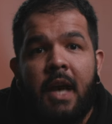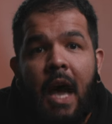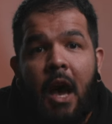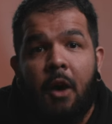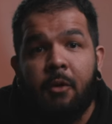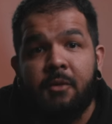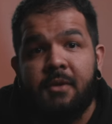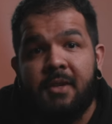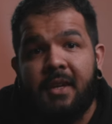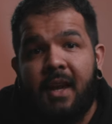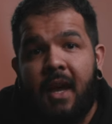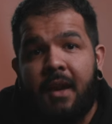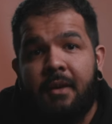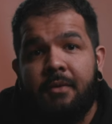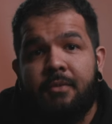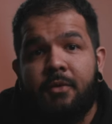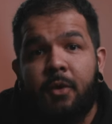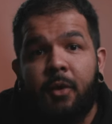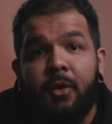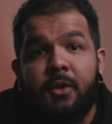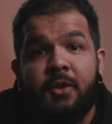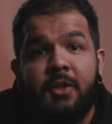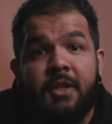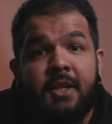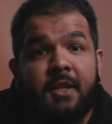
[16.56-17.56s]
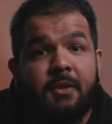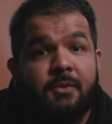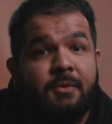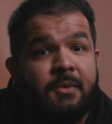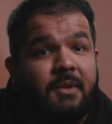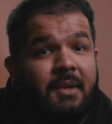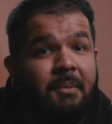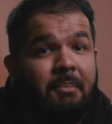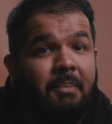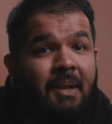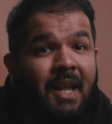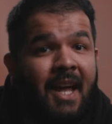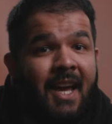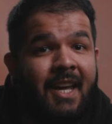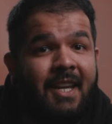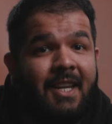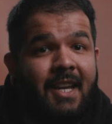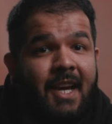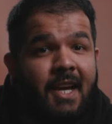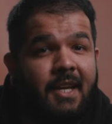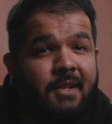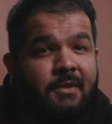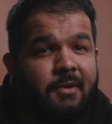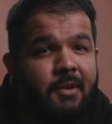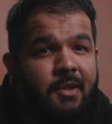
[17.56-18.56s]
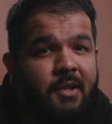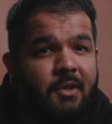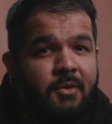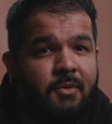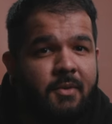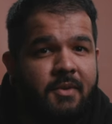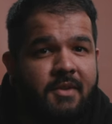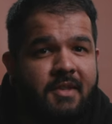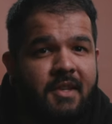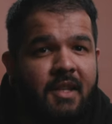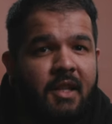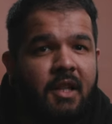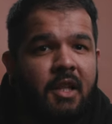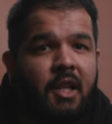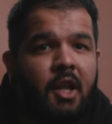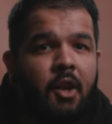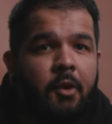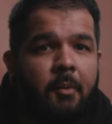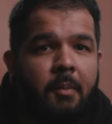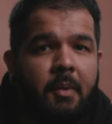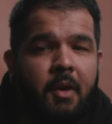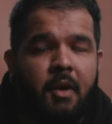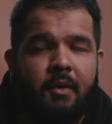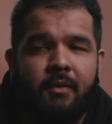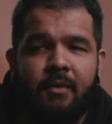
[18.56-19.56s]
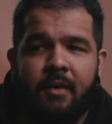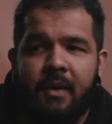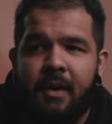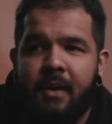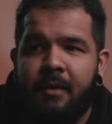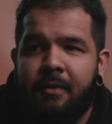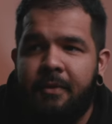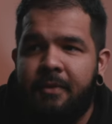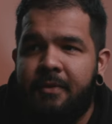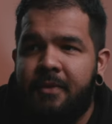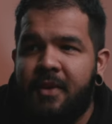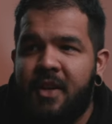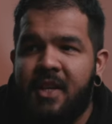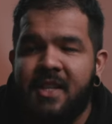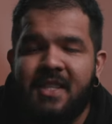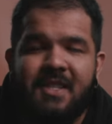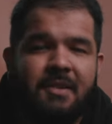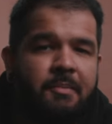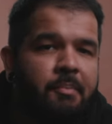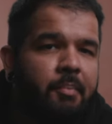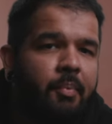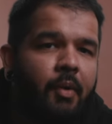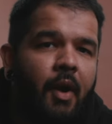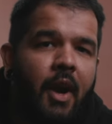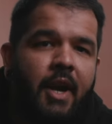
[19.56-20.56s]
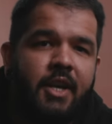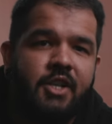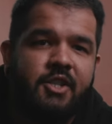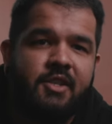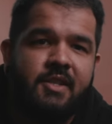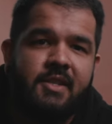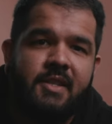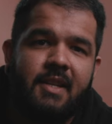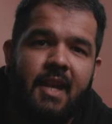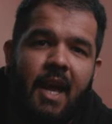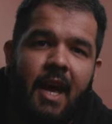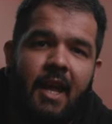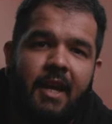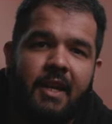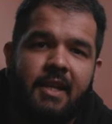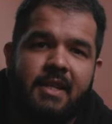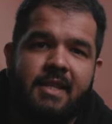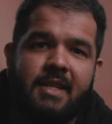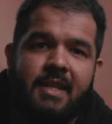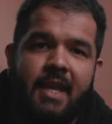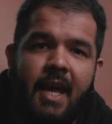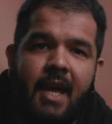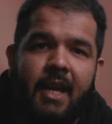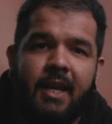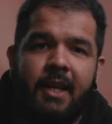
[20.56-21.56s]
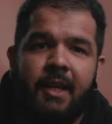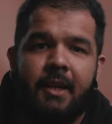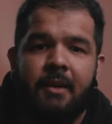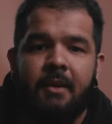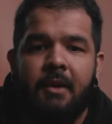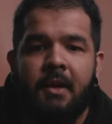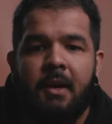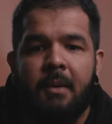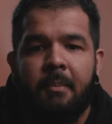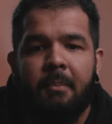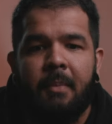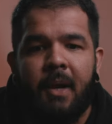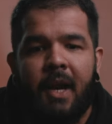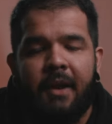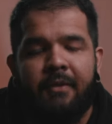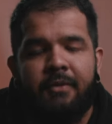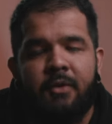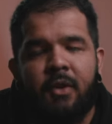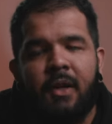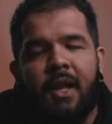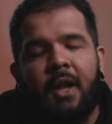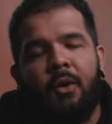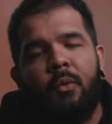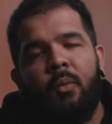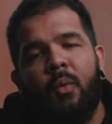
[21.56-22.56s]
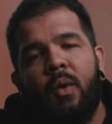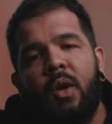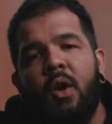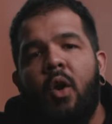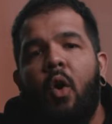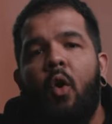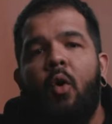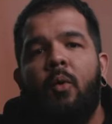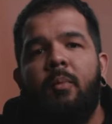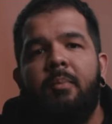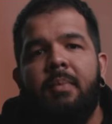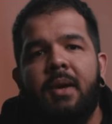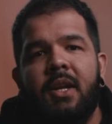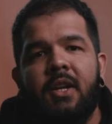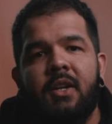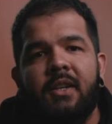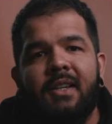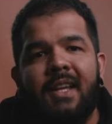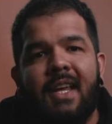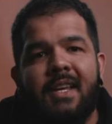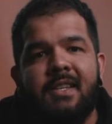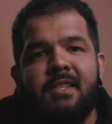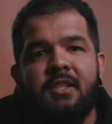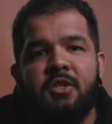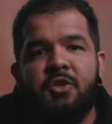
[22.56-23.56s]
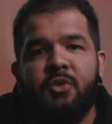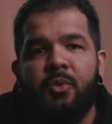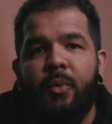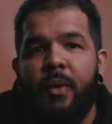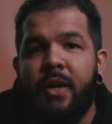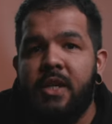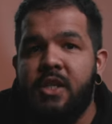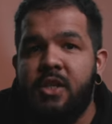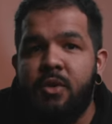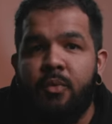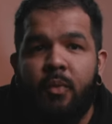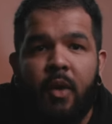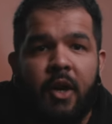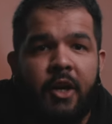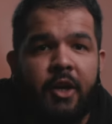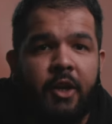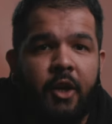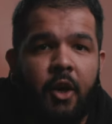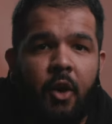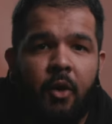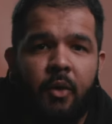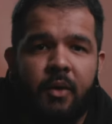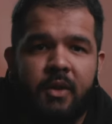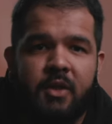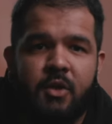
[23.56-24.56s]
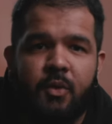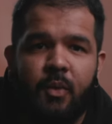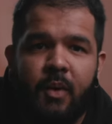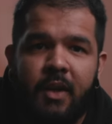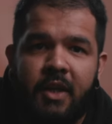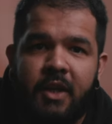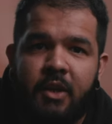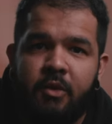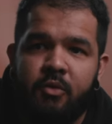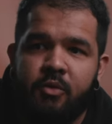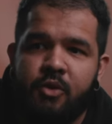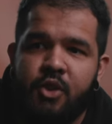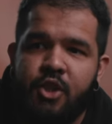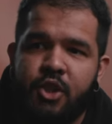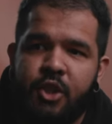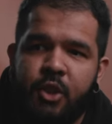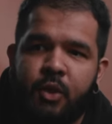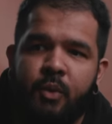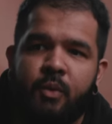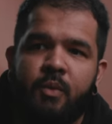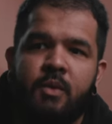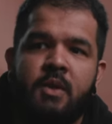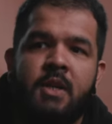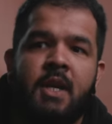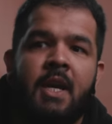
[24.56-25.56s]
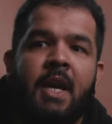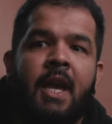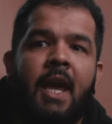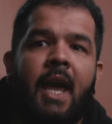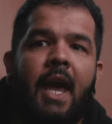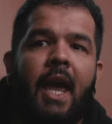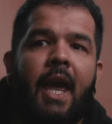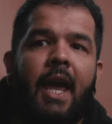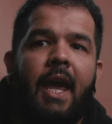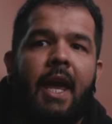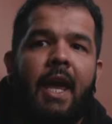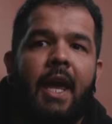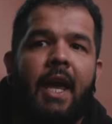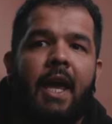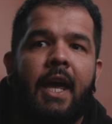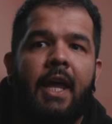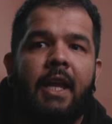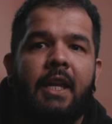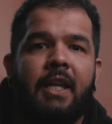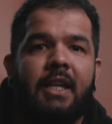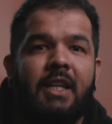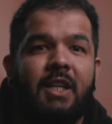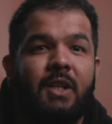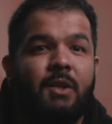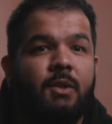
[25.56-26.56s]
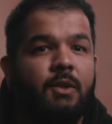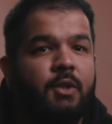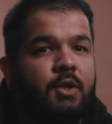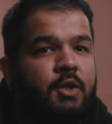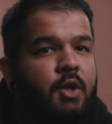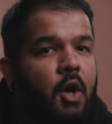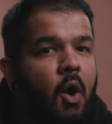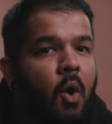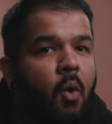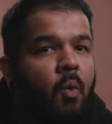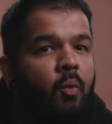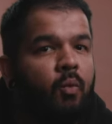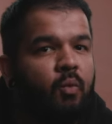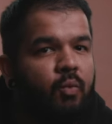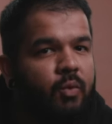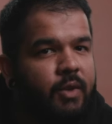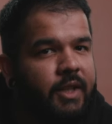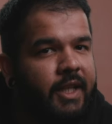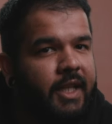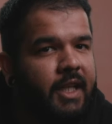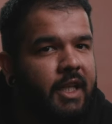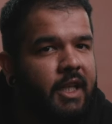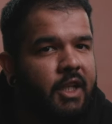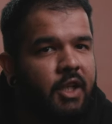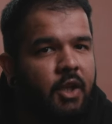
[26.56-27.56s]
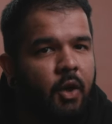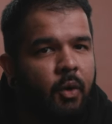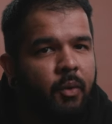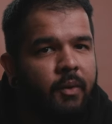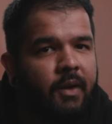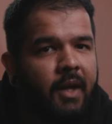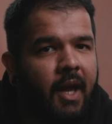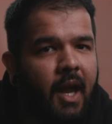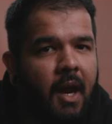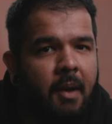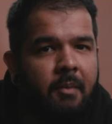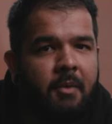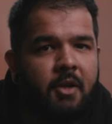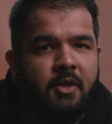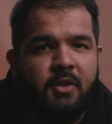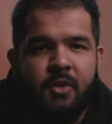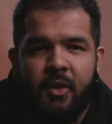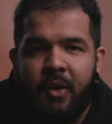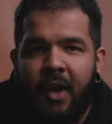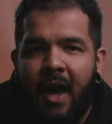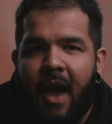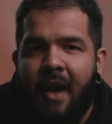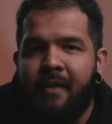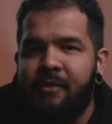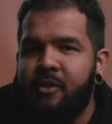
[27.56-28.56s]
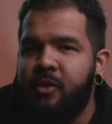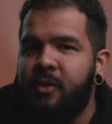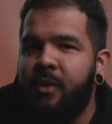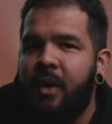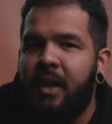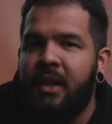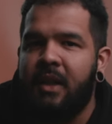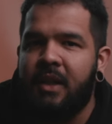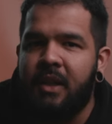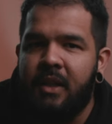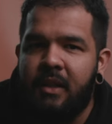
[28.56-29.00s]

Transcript: I was kind of thrown to this with a blind eye, so this was a little bit of a first impressions kind of setting. But I feel like we all been in that situation where you go into a new shoot and you don't really know the camera, so you have to a